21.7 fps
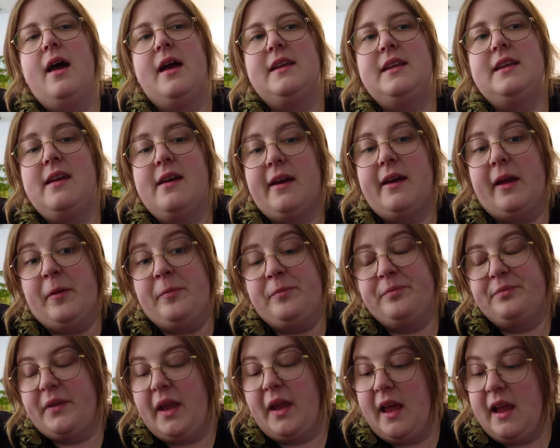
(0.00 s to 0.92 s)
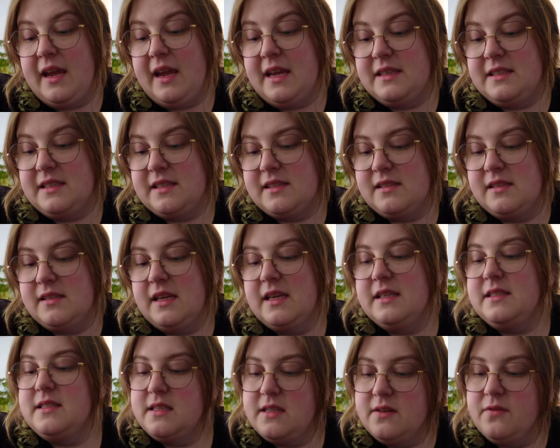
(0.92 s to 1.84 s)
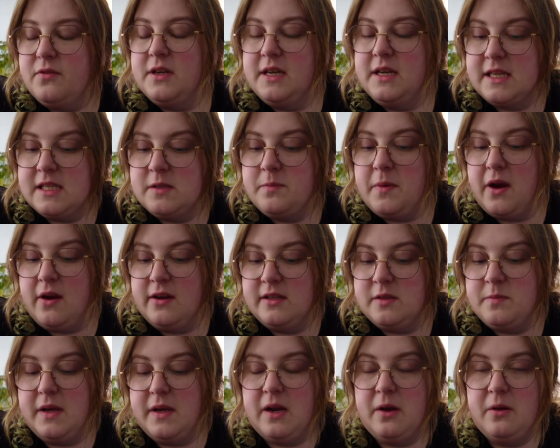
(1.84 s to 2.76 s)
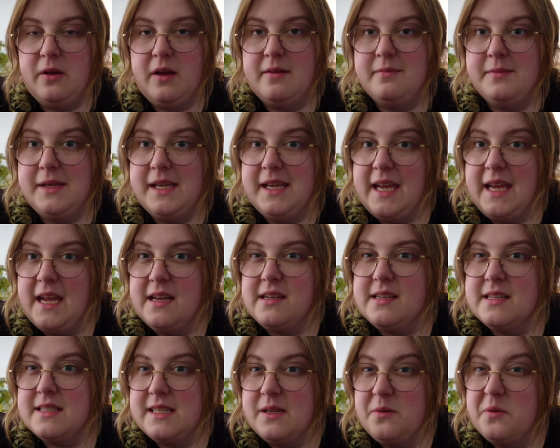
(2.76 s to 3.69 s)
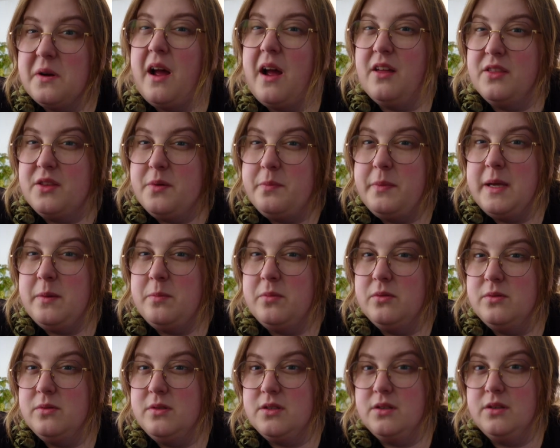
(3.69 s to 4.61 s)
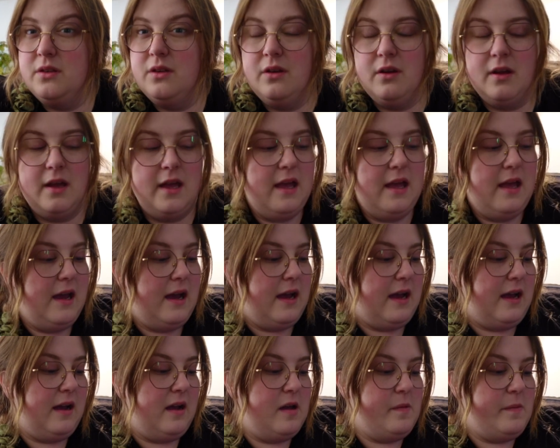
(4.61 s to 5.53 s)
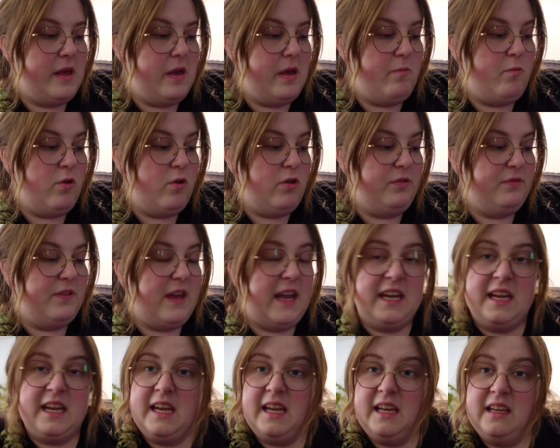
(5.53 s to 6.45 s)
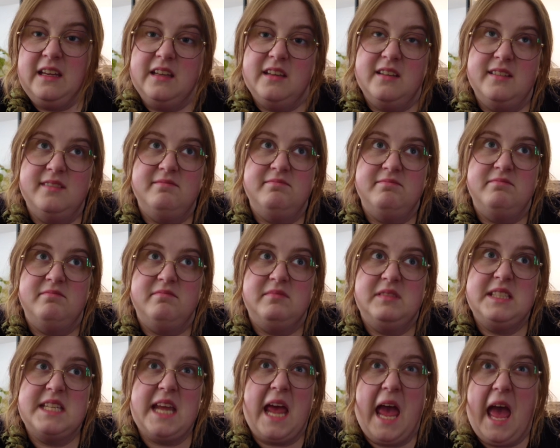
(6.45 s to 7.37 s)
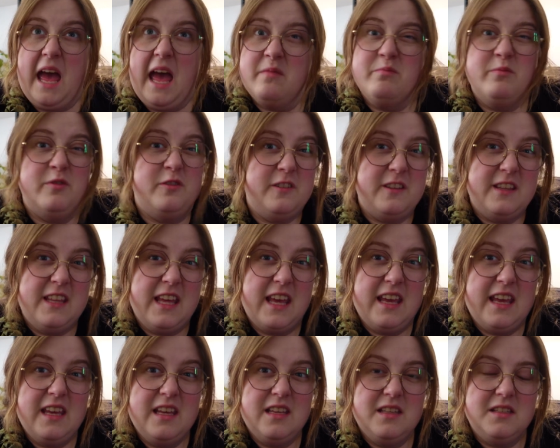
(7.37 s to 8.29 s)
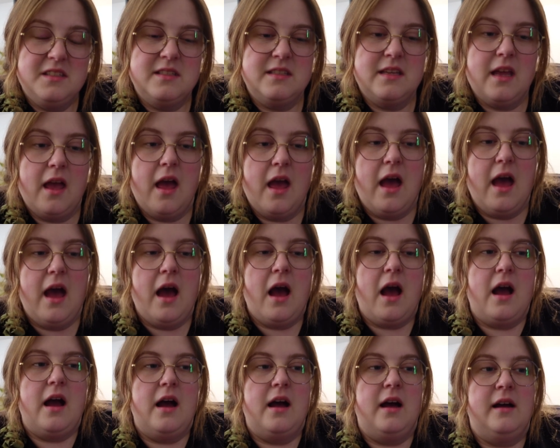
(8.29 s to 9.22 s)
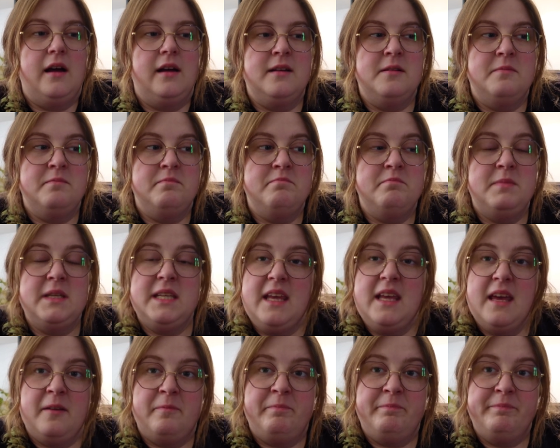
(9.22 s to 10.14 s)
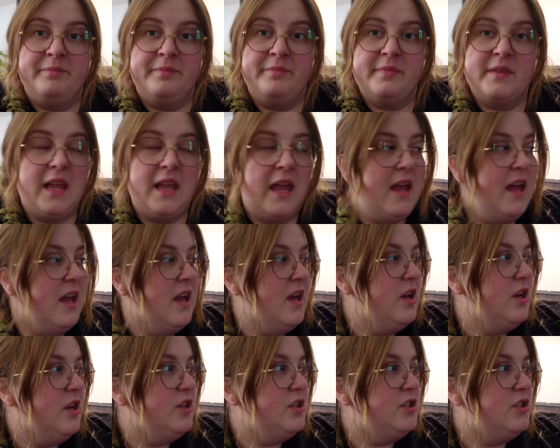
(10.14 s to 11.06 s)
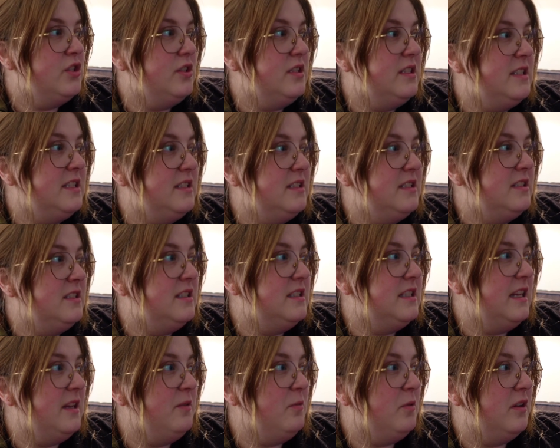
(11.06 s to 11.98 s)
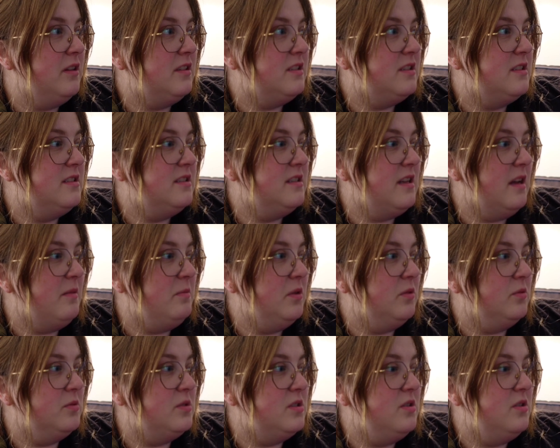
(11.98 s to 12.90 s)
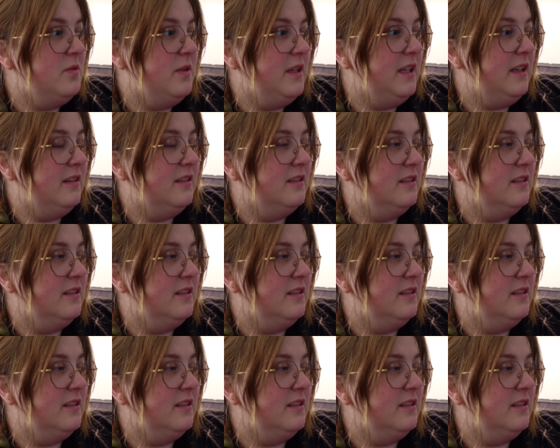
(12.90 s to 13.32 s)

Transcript: yeah, it's it's a different experience, but I, am keen to see what other people do um, and what they tab for theirs. Um, but yeah, should see what Samuel's doing.